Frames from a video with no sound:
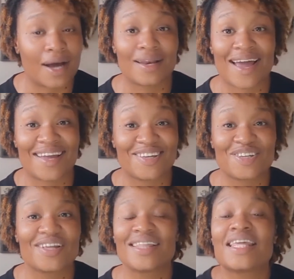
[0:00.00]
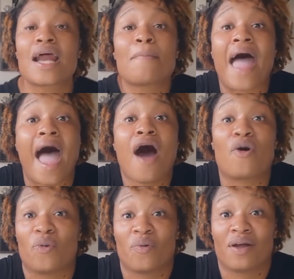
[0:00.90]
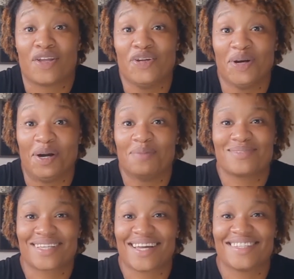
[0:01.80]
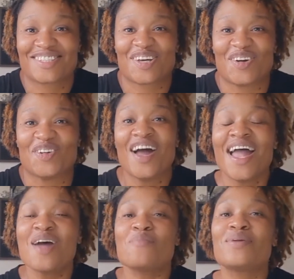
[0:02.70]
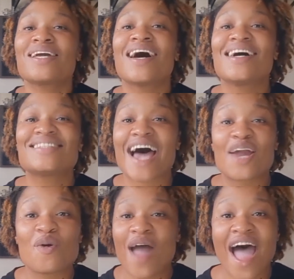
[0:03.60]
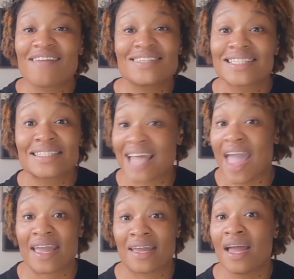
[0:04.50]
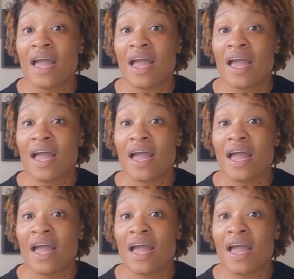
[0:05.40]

like, then I'm out. You know what I'm saying? So because I don't have to stay